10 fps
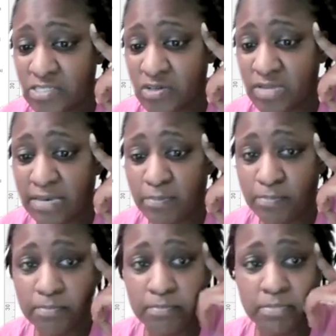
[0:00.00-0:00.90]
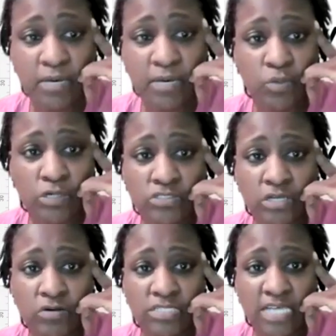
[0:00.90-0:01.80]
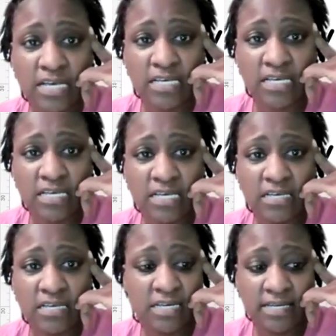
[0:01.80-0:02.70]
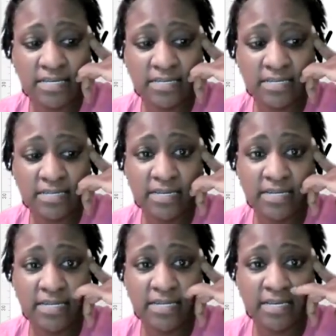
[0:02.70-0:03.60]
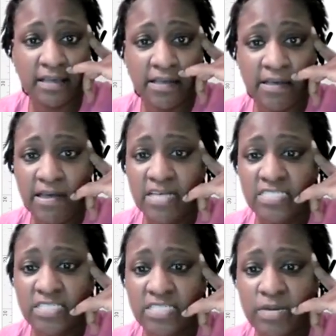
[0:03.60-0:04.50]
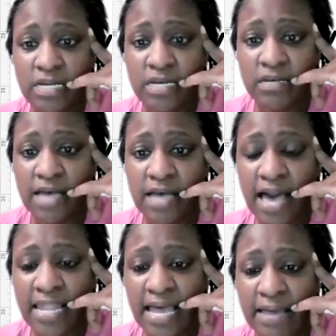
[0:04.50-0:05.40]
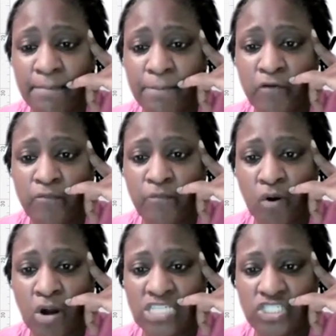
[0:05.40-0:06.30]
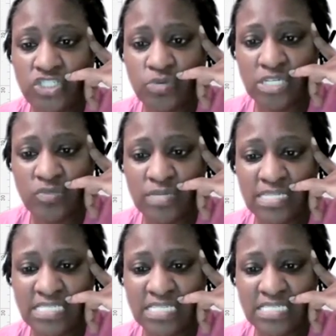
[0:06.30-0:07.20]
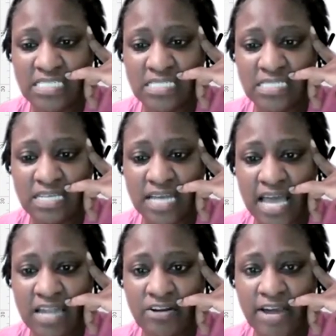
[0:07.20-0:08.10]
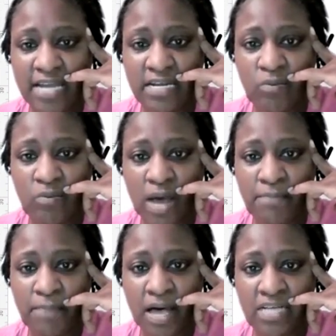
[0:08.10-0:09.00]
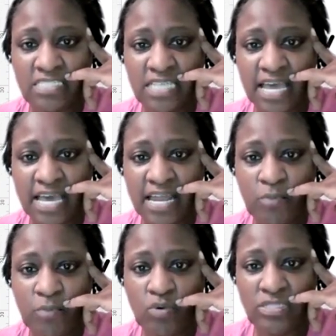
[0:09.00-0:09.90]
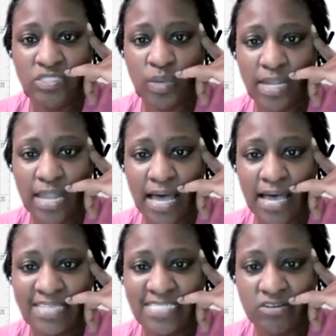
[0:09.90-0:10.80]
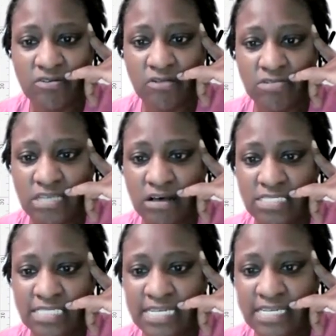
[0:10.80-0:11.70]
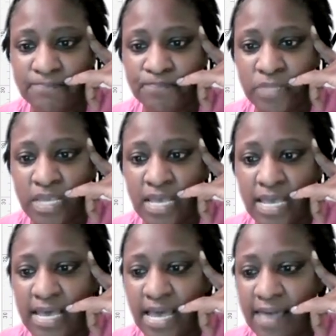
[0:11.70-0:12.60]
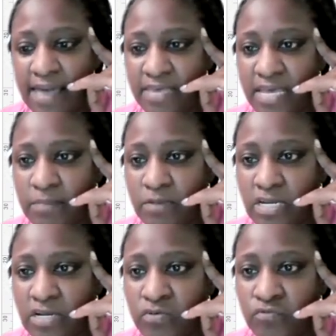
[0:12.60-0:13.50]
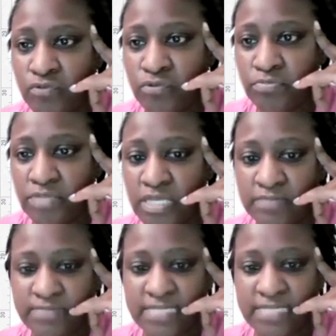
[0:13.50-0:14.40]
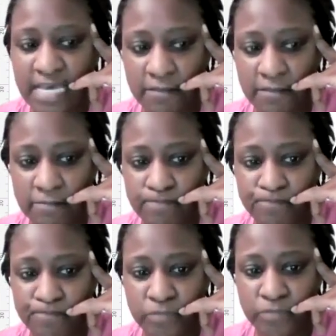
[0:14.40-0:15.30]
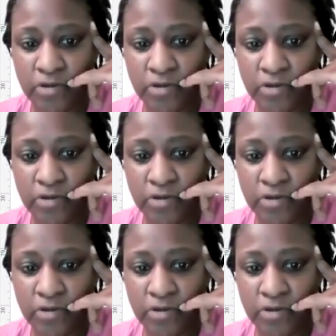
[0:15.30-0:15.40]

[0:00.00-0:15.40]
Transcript: my eyes are gonna get worse though, because honey. So I'm gonna highlight both March 2026, the calendar in the white box, and I'm going to align center horizontally, and then I'm gonna group them together.